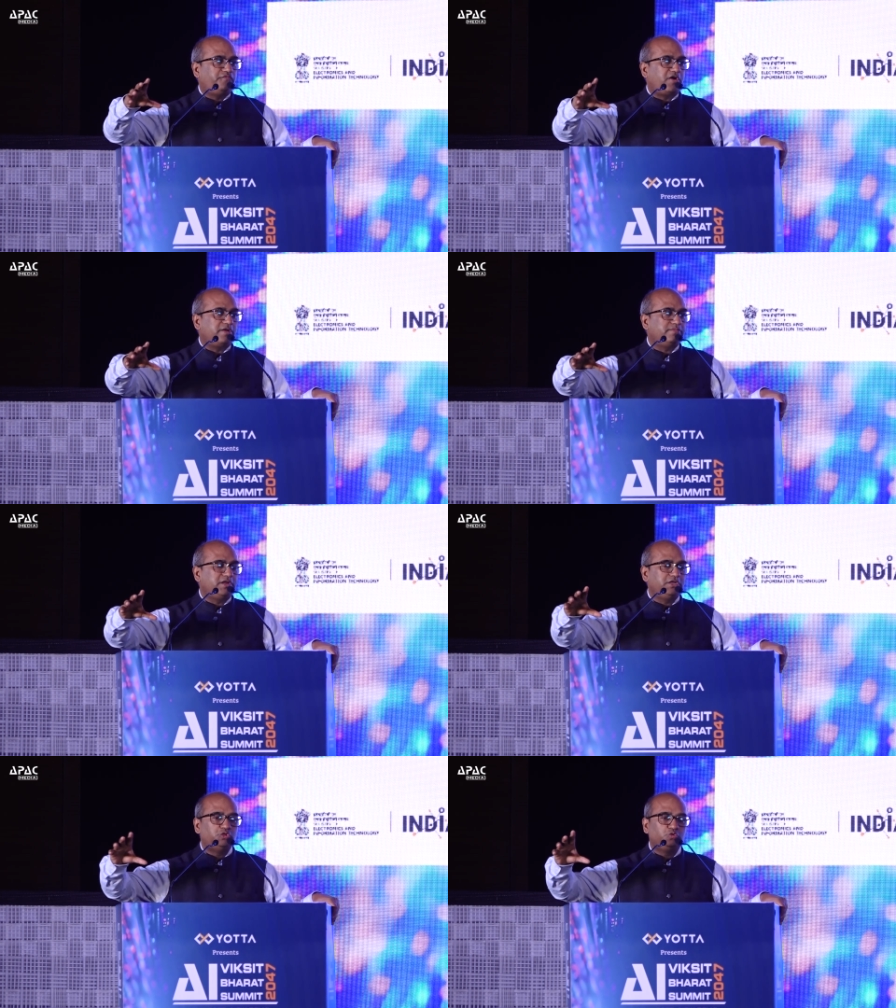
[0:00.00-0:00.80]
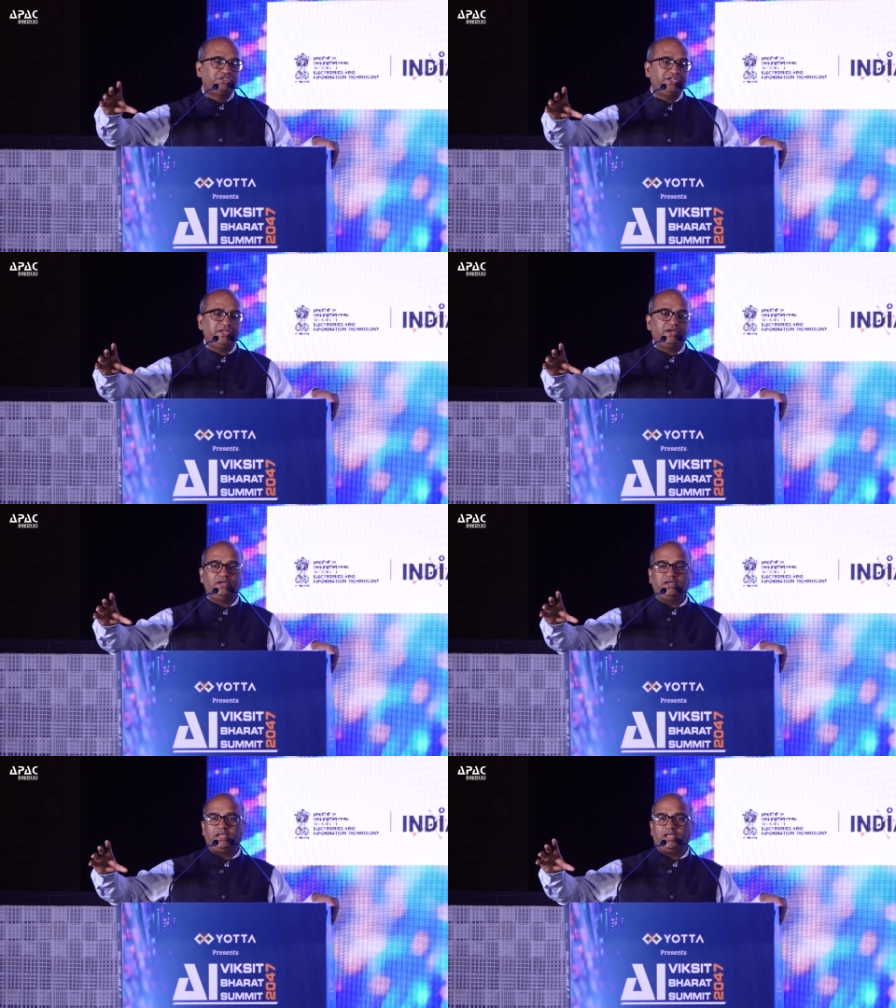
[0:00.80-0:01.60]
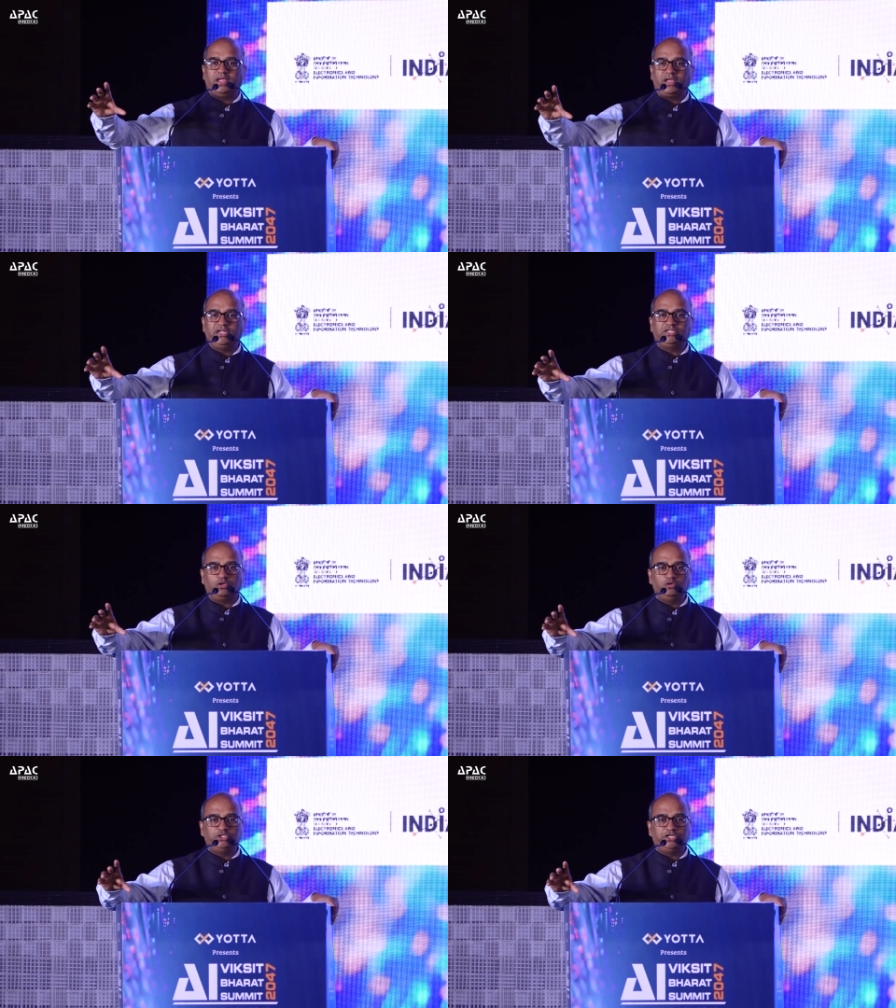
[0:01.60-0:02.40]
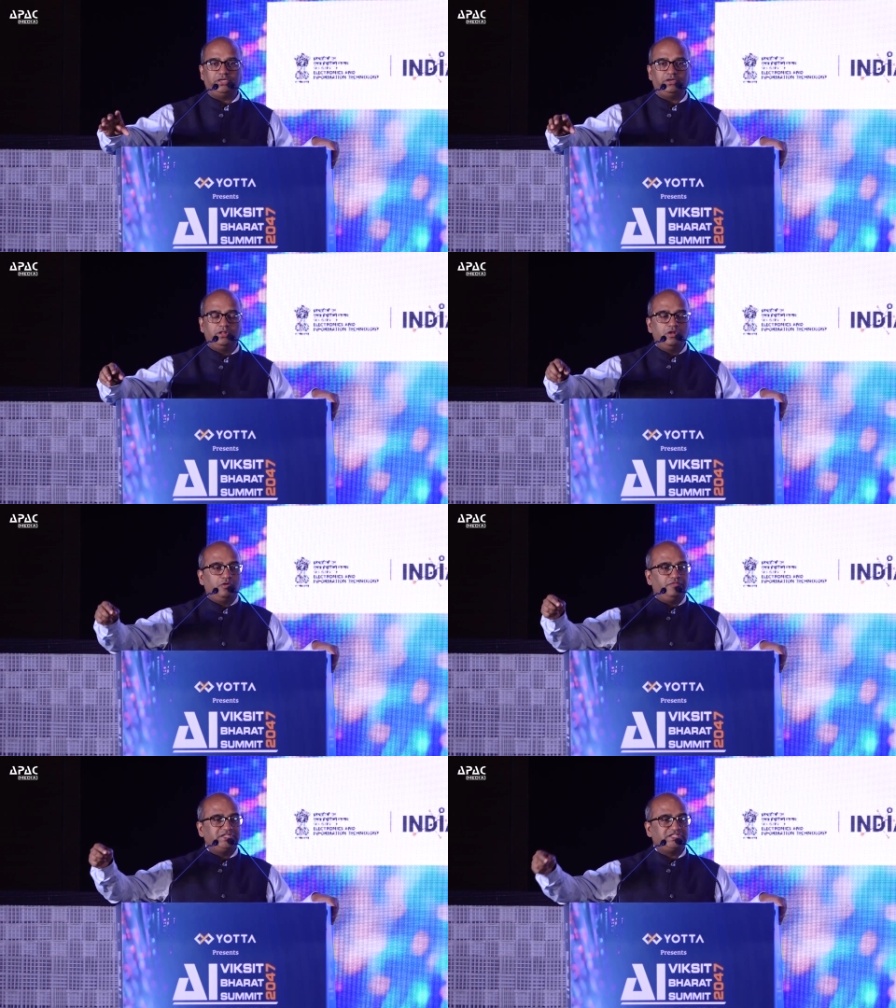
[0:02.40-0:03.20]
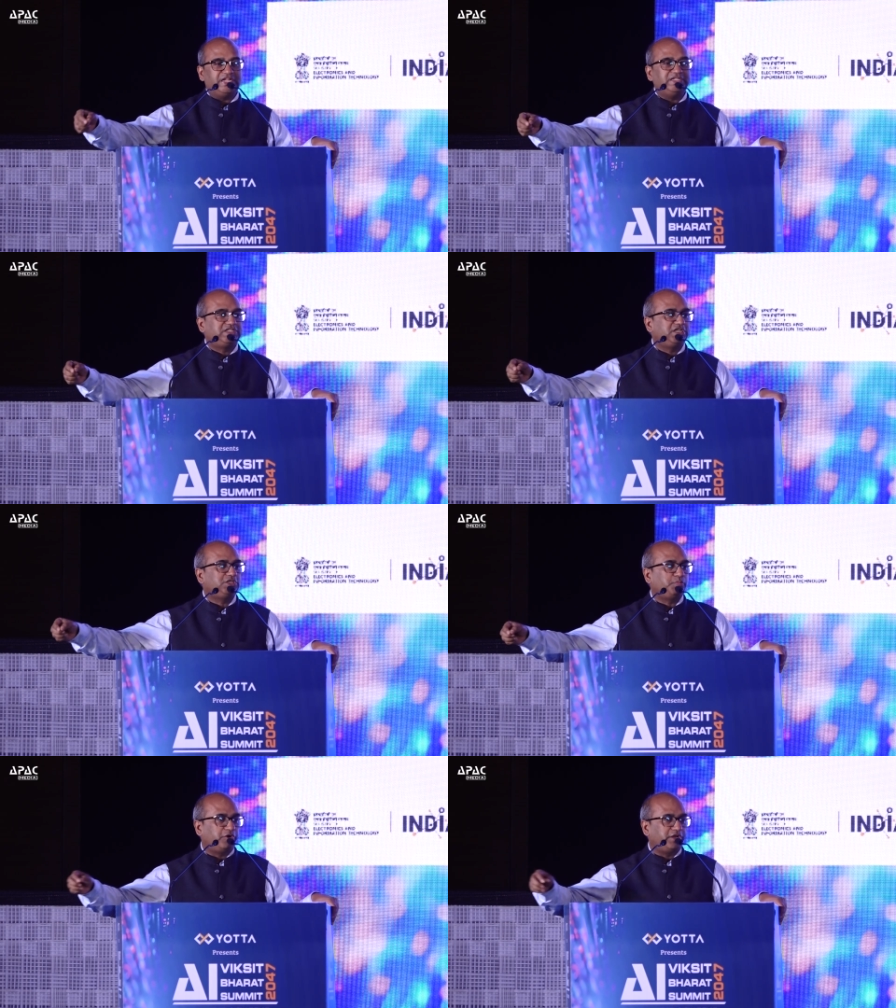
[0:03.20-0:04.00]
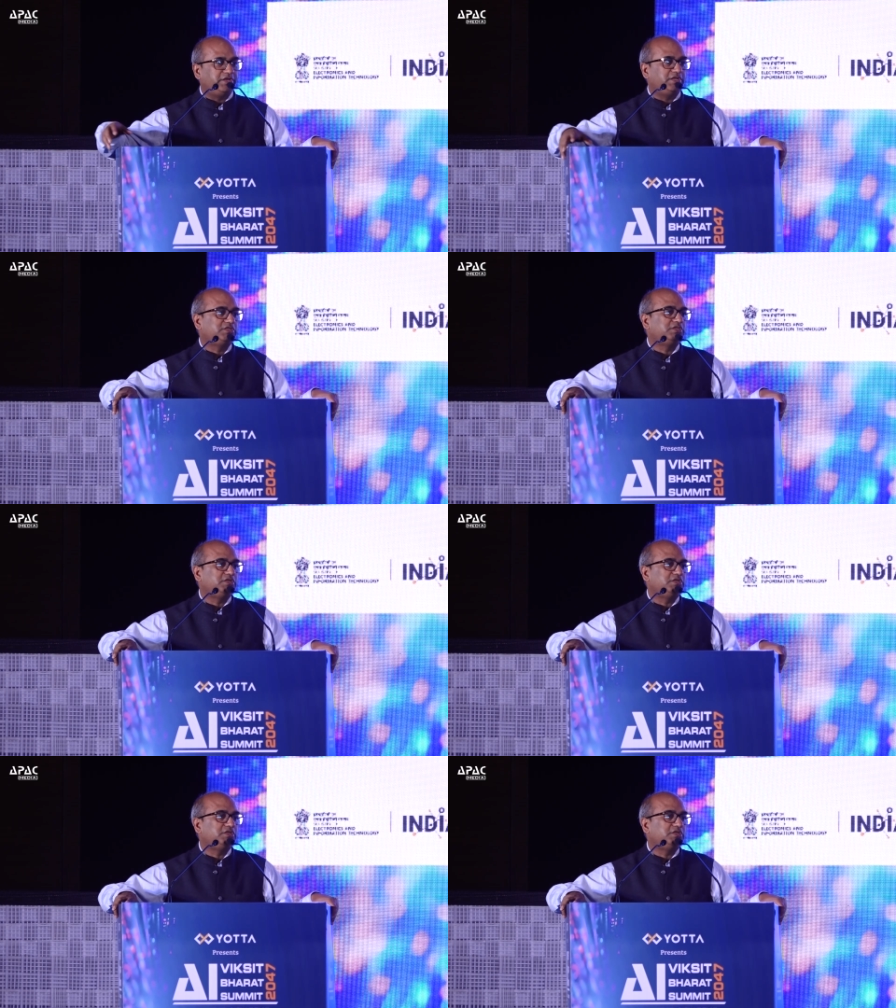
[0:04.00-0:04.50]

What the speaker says: farmer using a AI solution with sensors put in